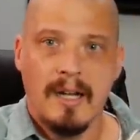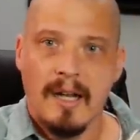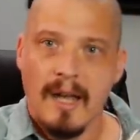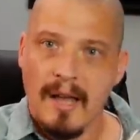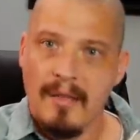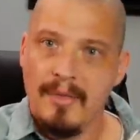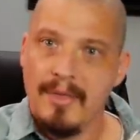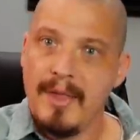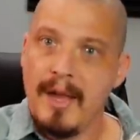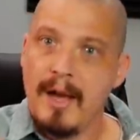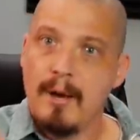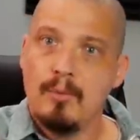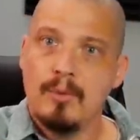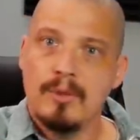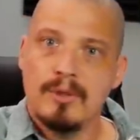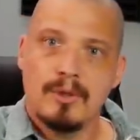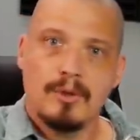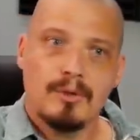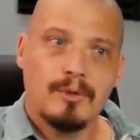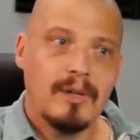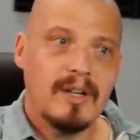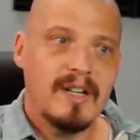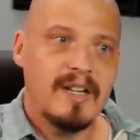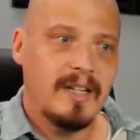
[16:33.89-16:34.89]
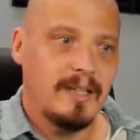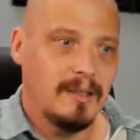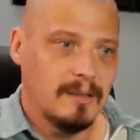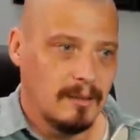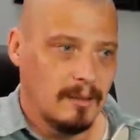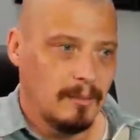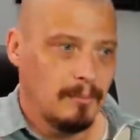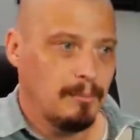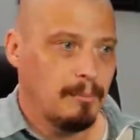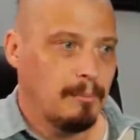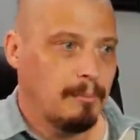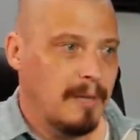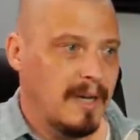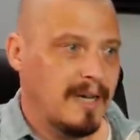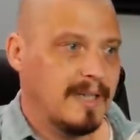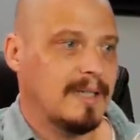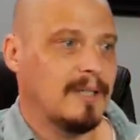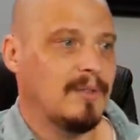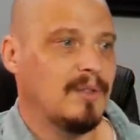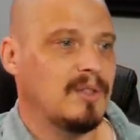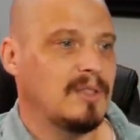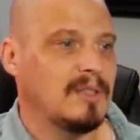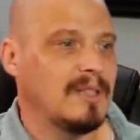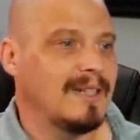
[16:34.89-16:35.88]
And that was great
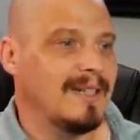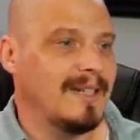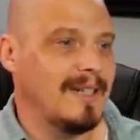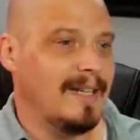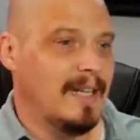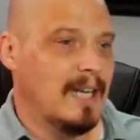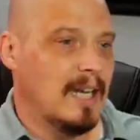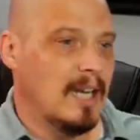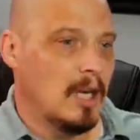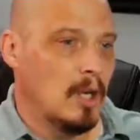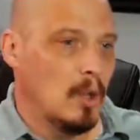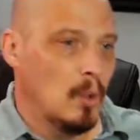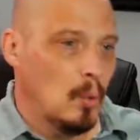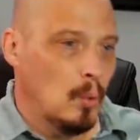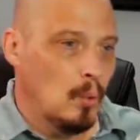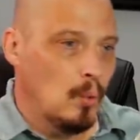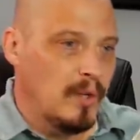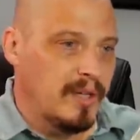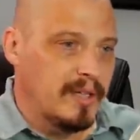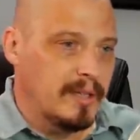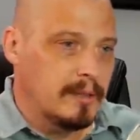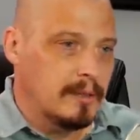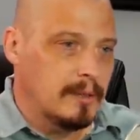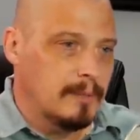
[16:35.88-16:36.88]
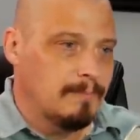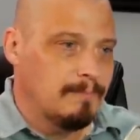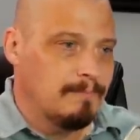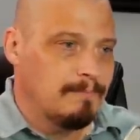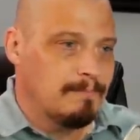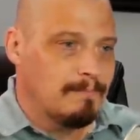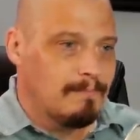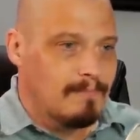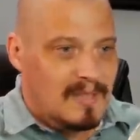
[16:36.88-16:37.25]
back in the day when